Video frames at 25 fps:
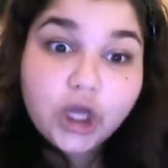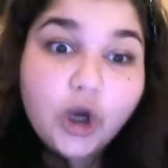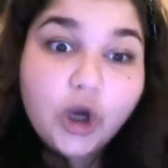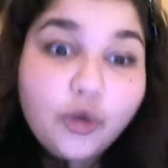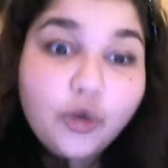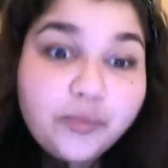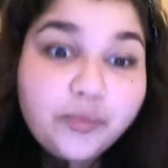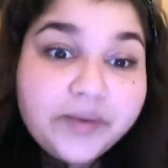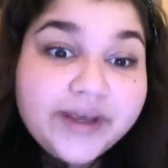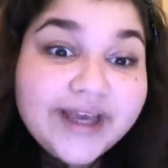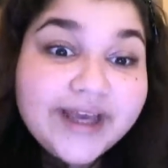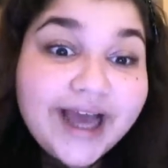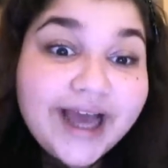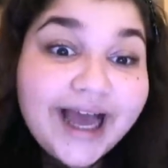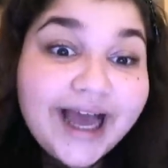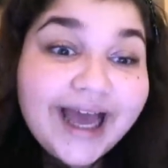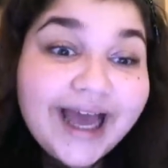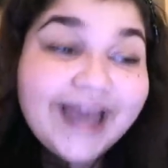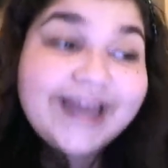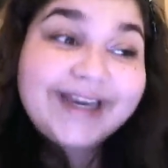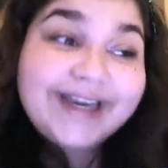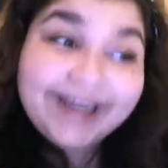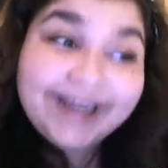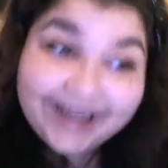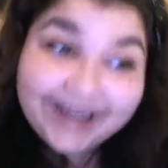
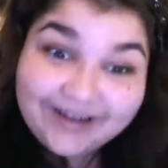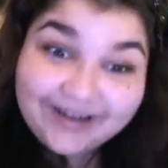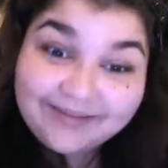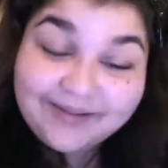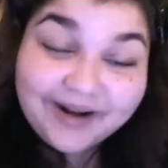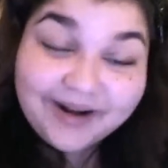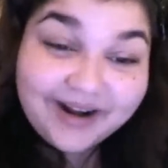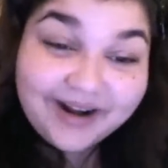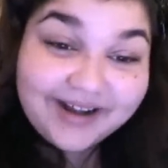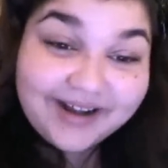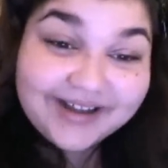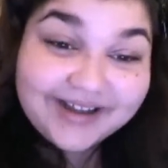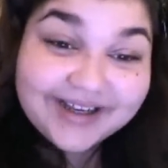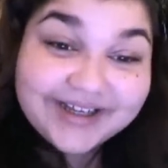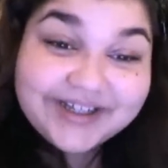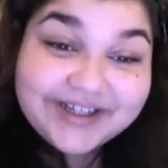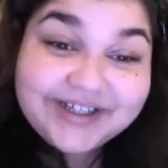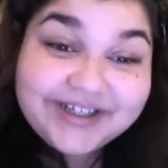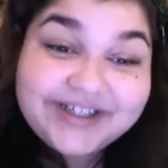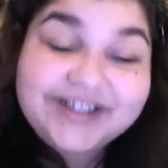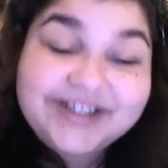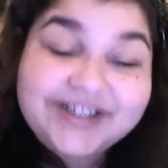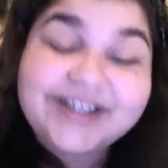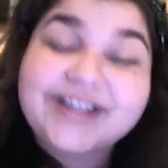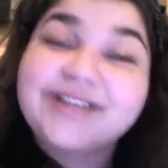OPI nail
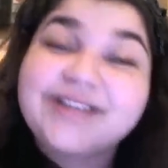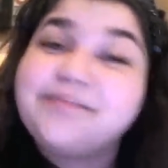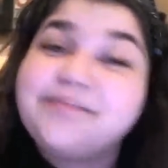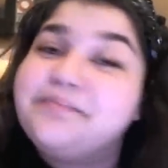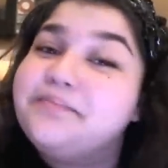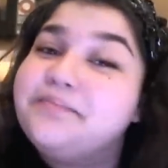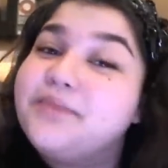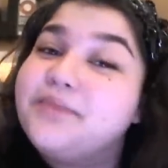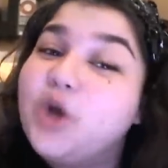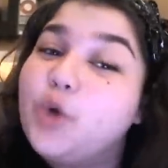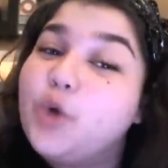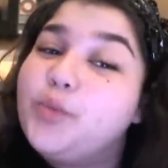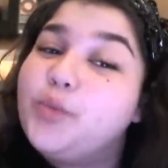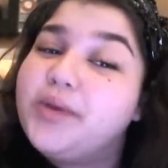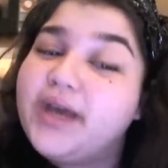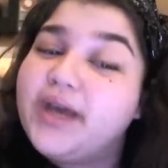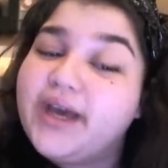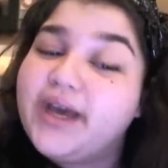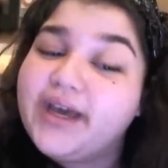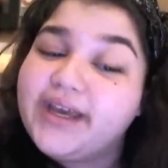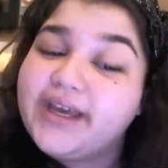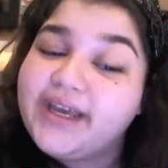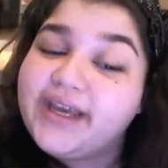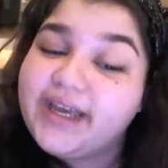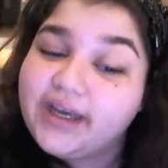polish and
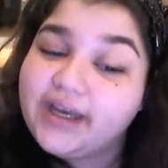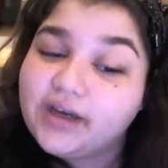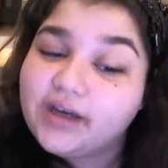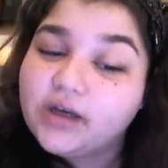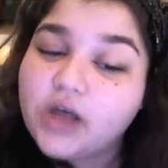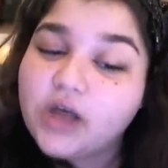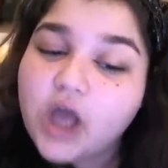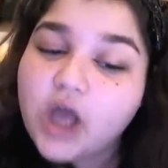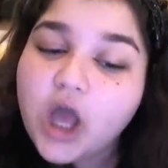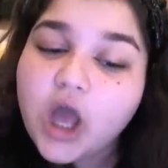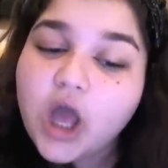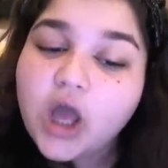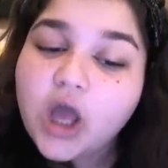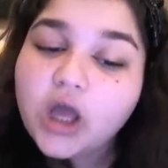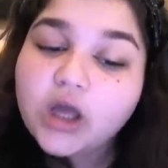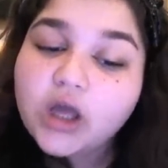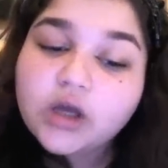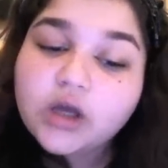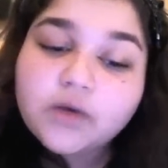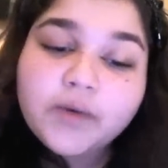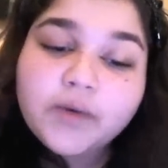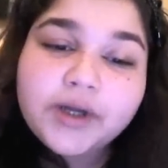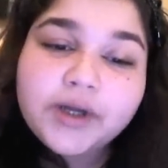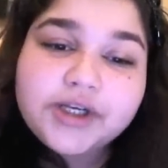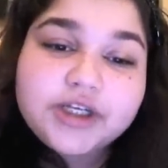OPI ink.
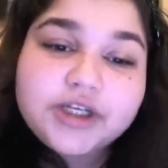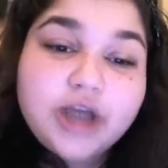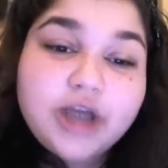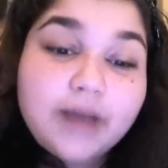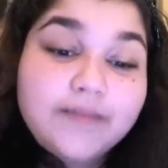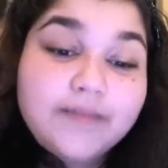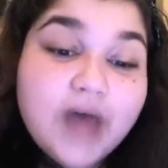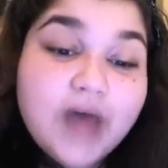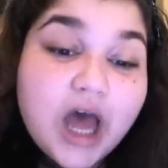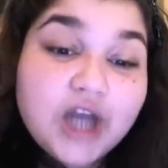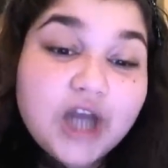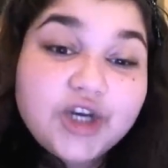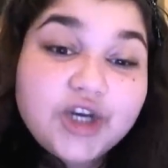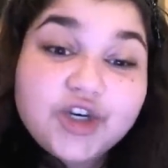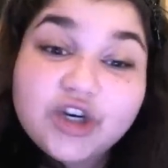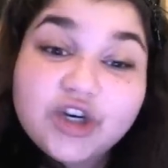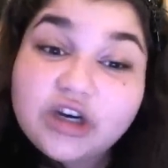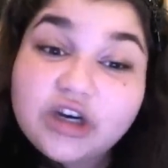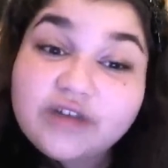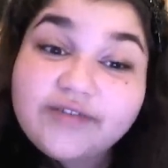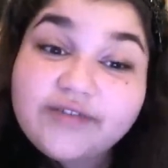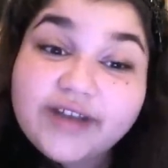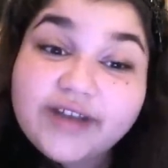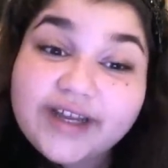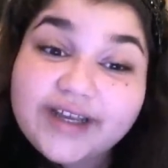Which I'm not
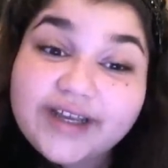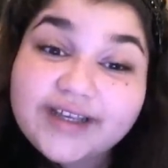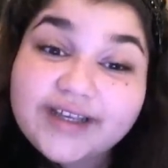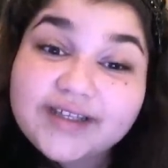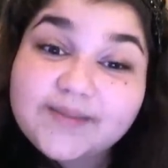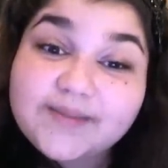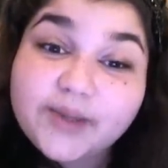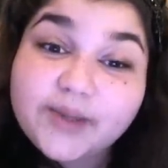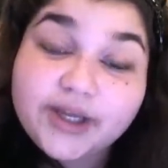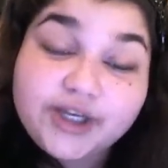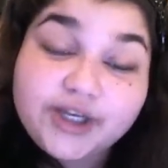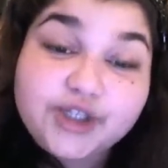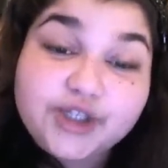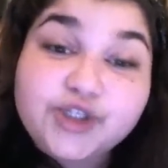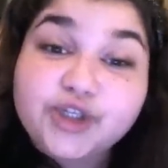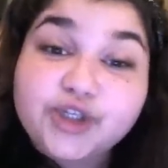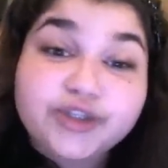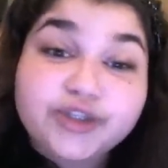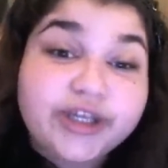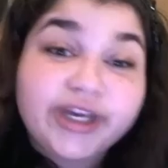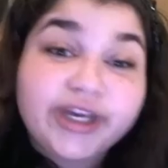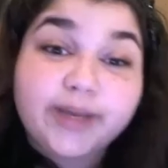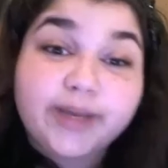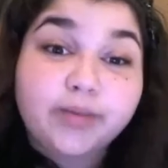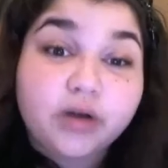sure if it is, but it just
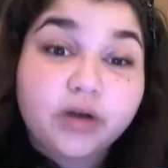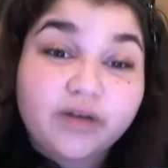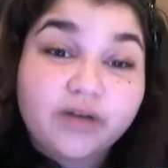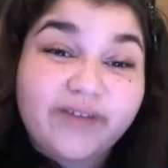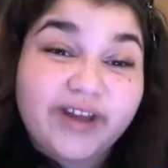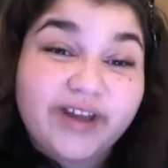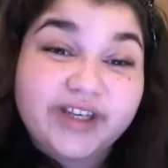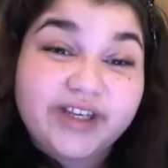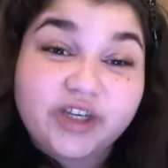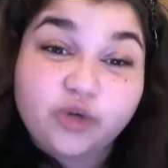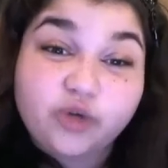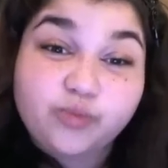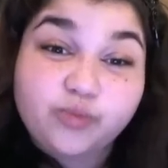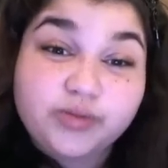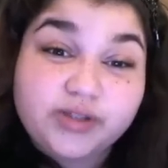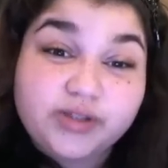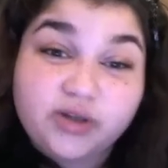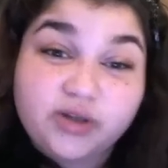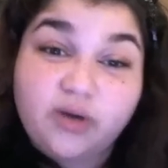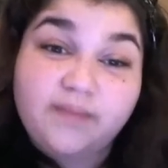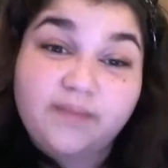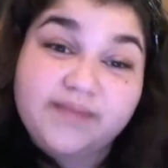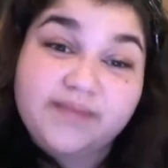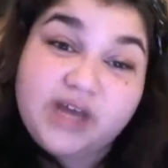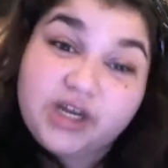looked like a perfect dupe,
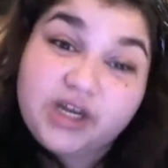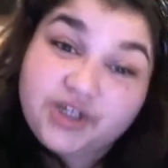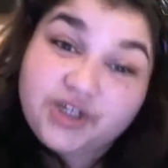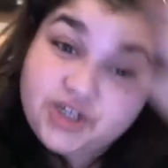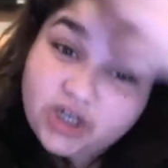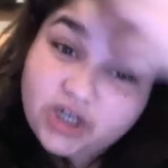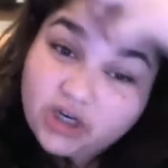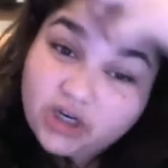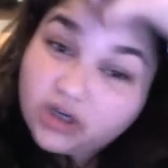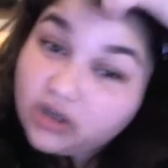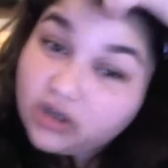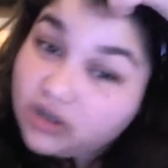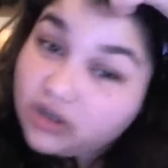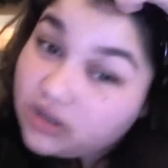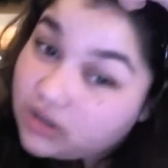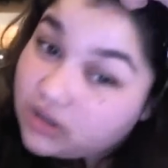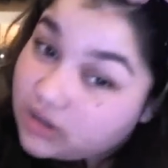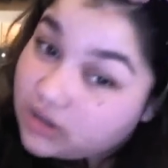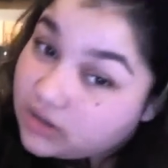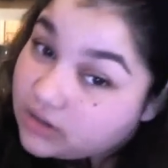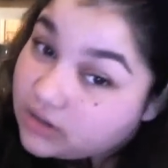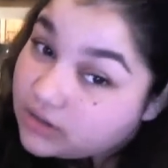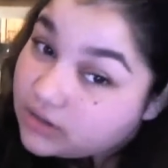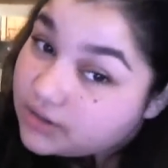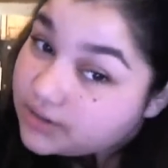so I'm not sure.
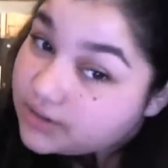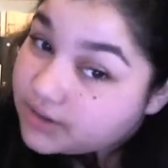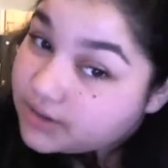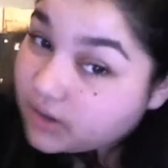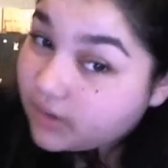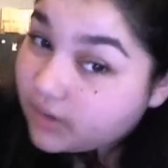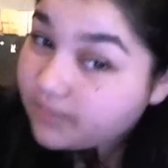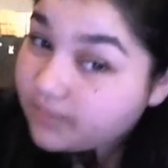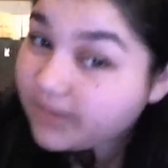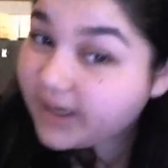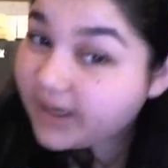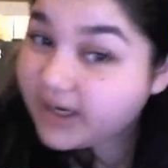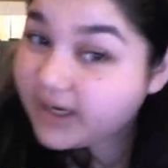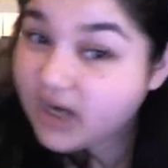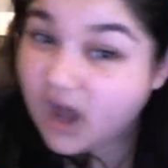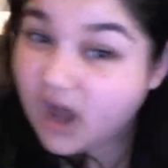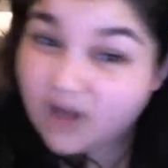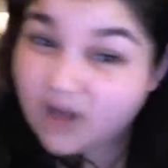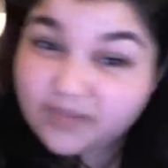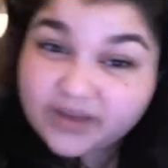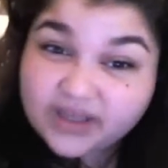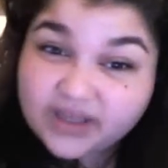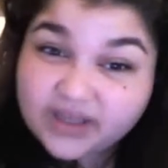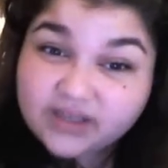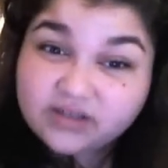So it might
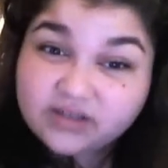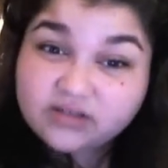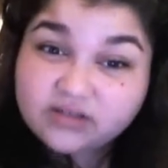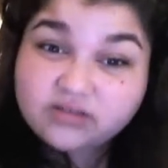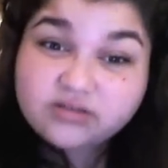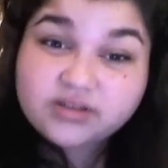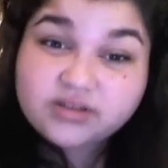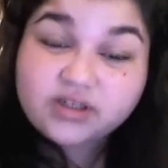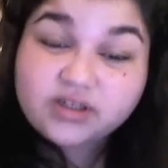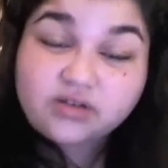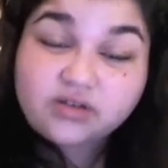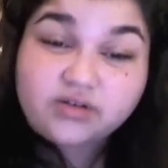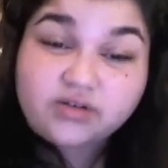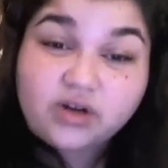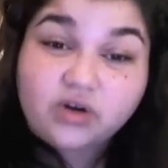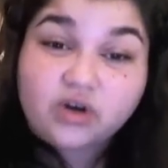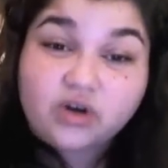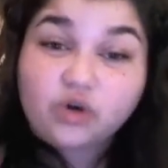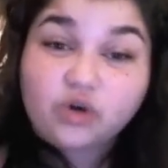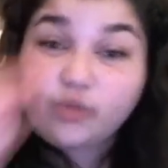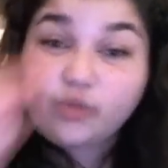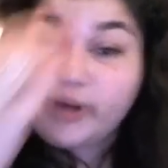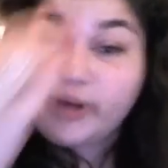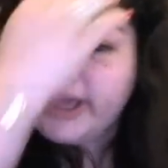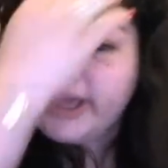not be, so
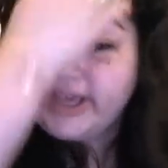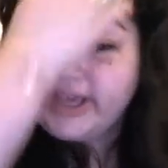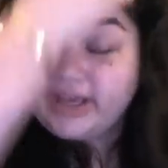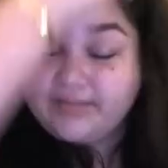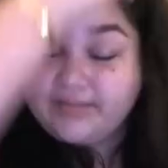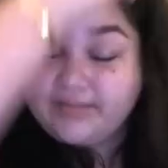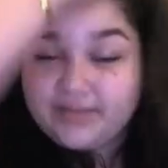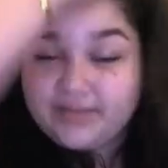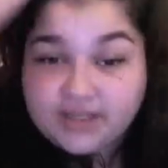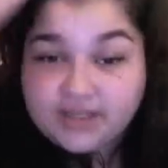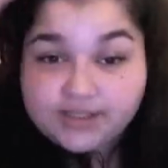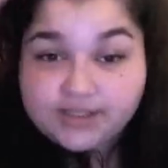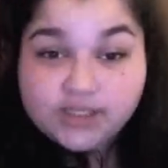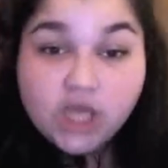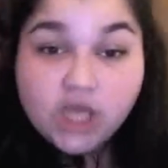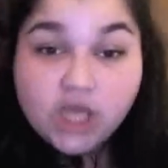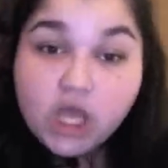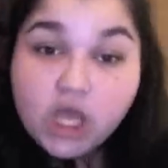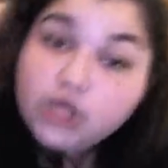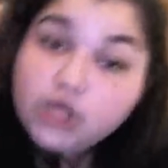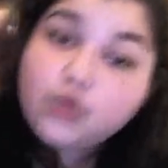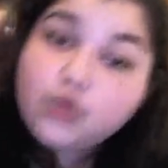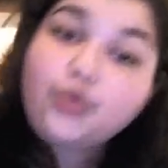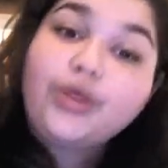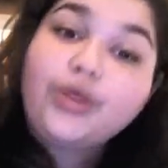don't go buying it because
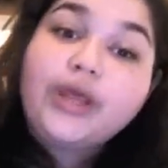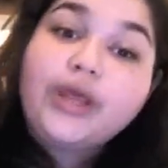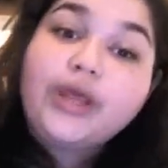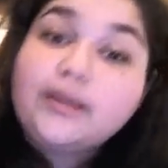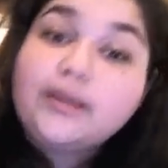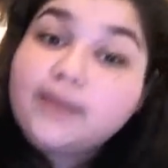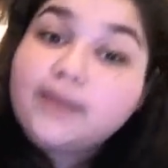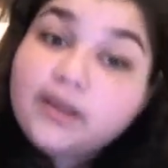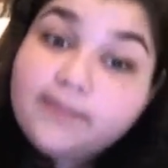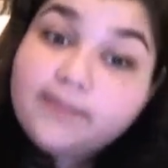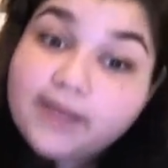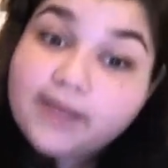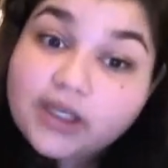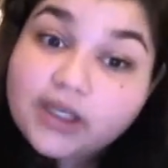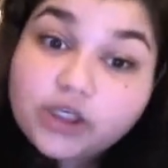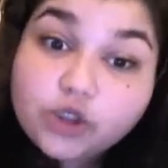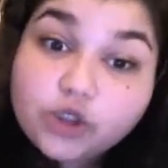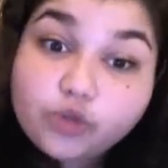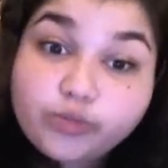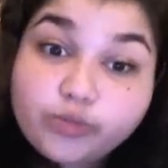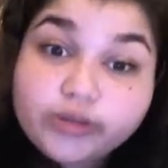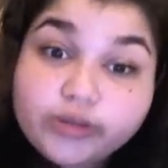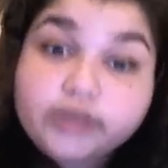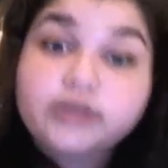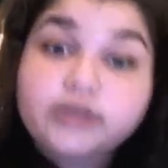you think it might be a
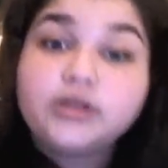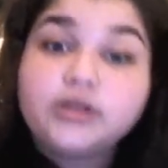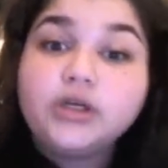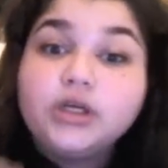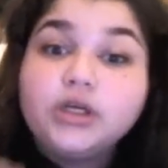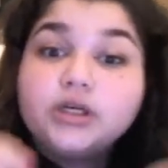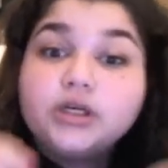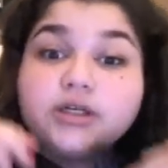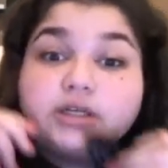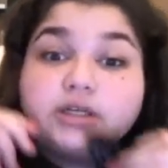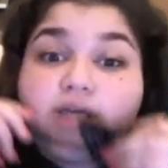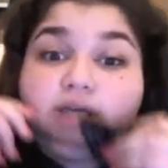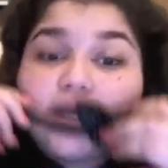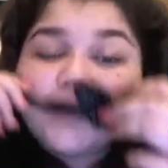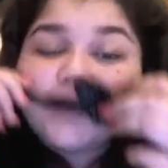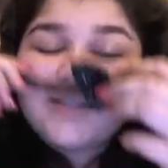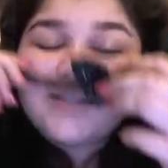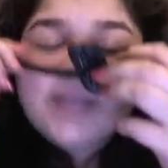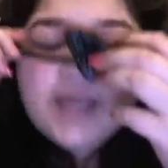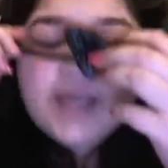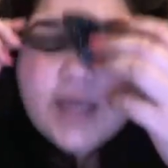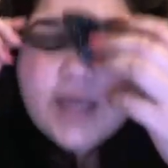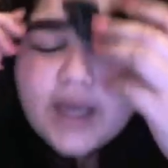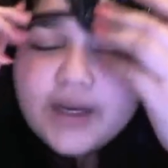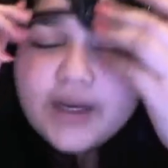dupe.
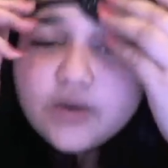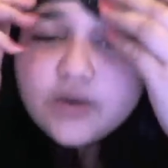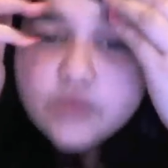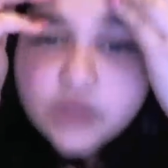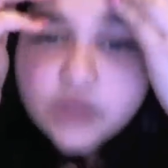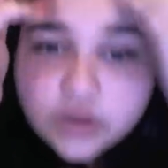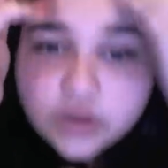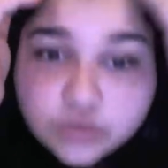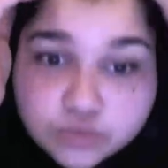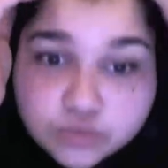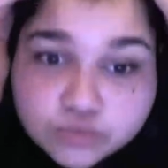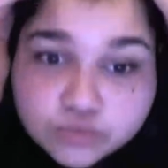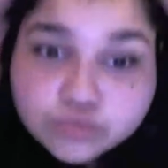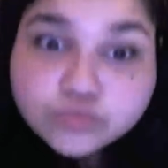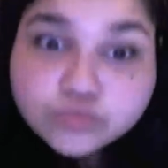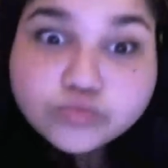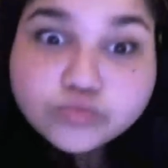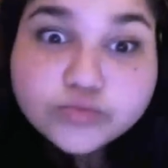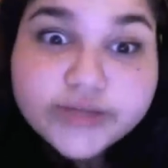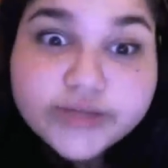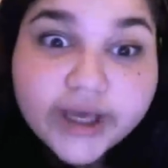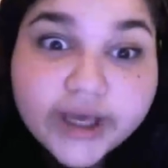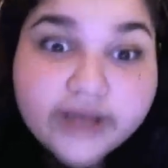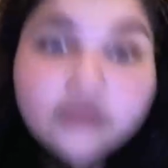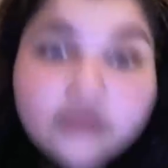Because, I don't know
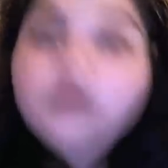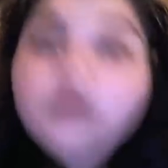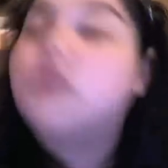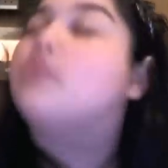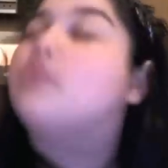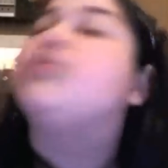yet.